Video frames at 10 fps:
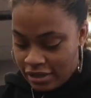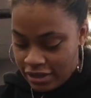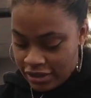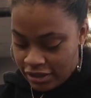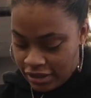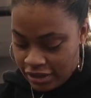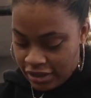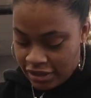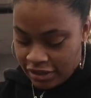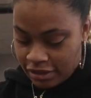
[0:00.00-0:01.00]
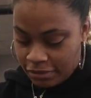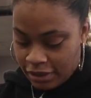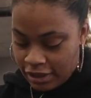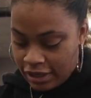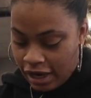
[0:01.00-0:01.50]
This is the
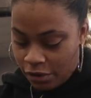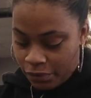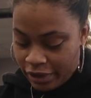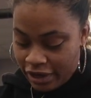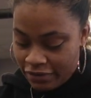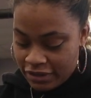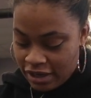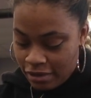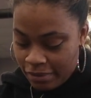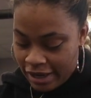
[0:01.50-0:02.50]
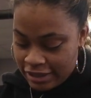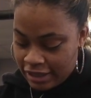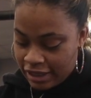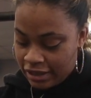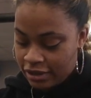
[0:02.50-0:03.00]
bikini I wear every time I
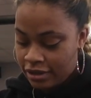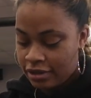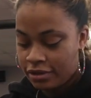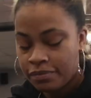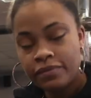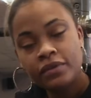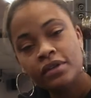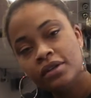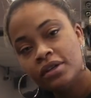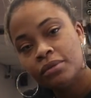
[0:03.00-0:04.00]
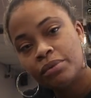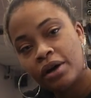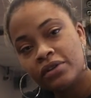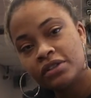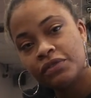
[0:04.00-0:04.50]
take
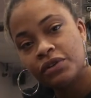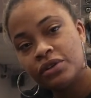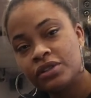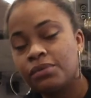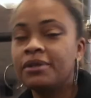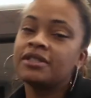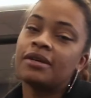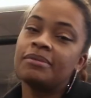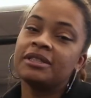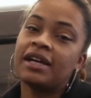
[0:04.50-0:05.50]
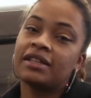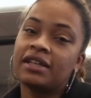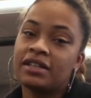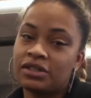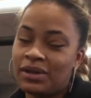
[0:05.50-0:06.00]
progress photos. I wear the same
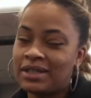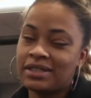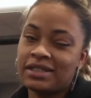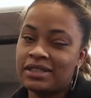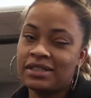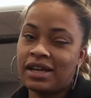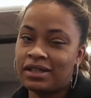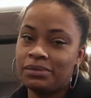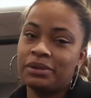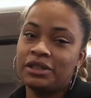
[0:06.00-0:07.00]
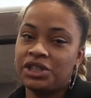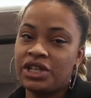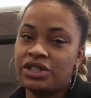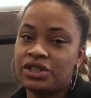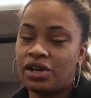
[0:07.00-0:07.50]
exact thing so I can see exactly what the
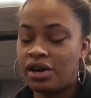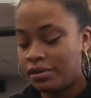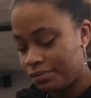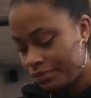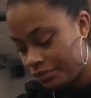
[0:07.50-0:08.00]
changes are.